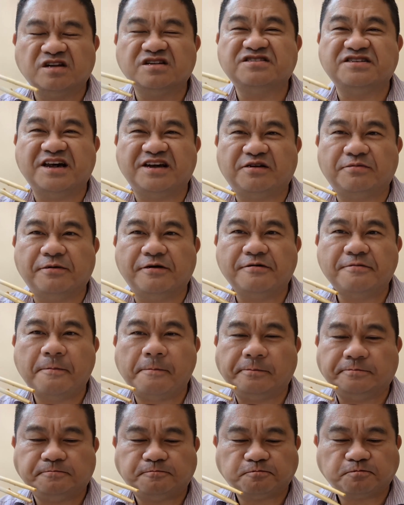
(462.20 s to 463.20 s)
It's edible,
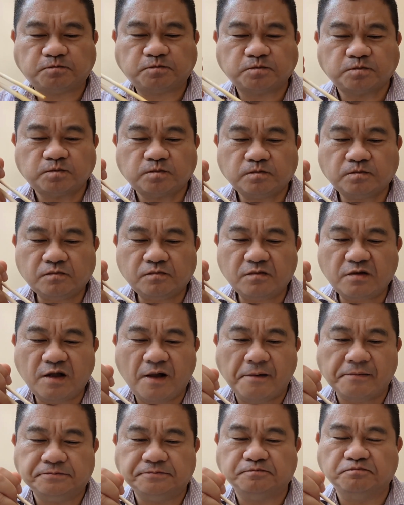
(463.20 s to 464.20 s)

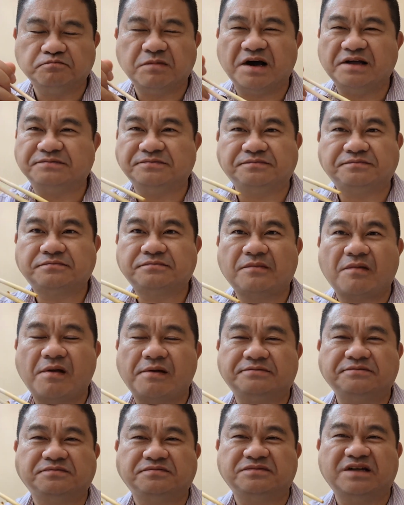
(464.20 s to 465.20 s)
but
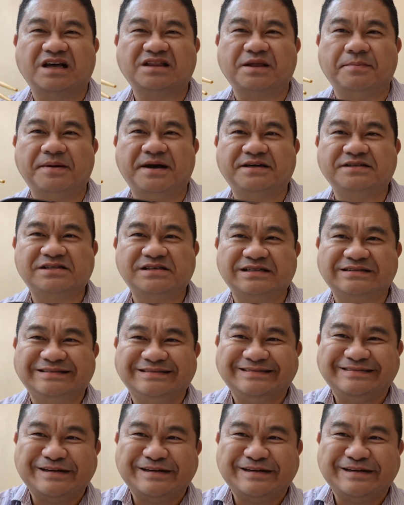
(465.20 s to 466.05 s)
not the best.